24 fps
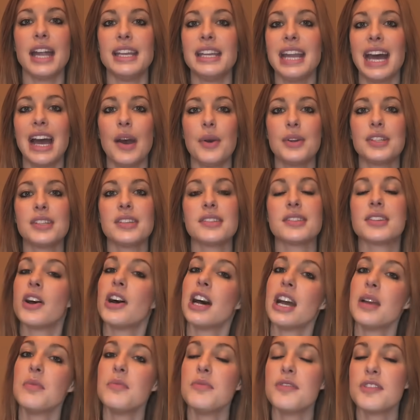And now it is
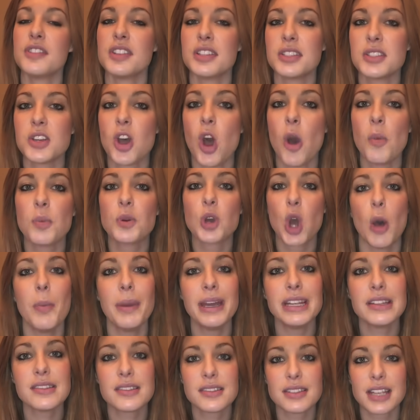time for the top
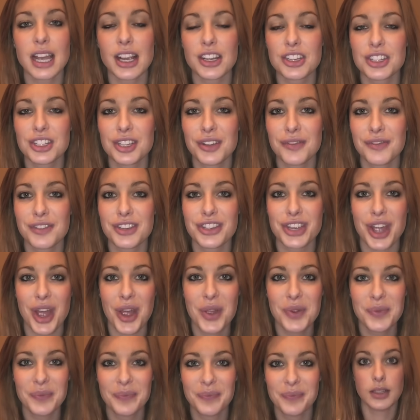comments section of the show.
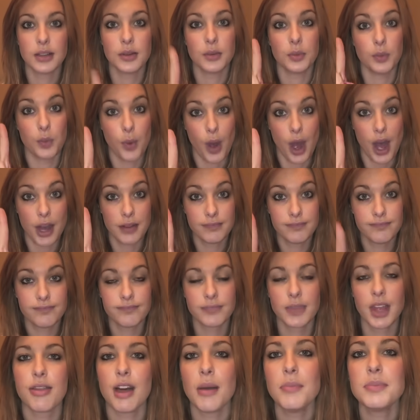One,
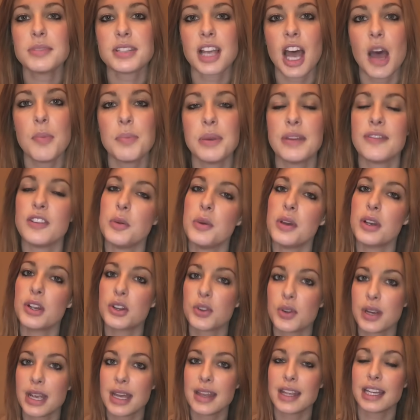thumbs up if you
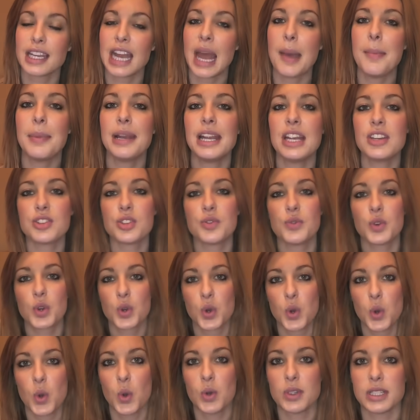agree that Emily should
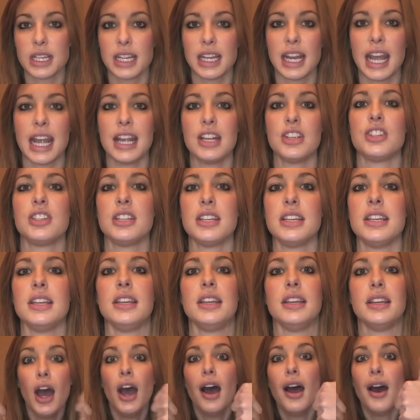record in
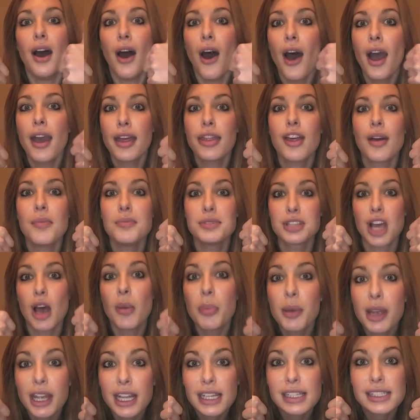HD. I thumbs
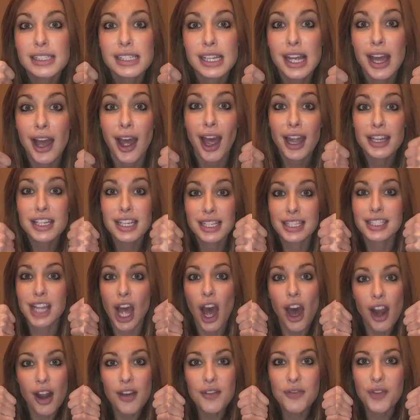up it. I just
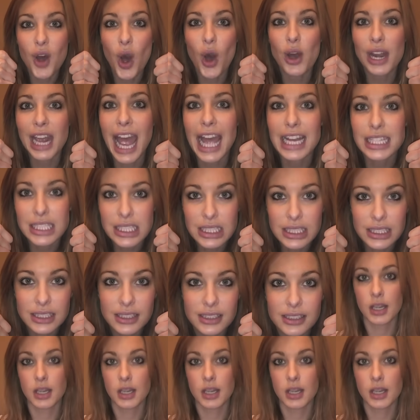can't afford it.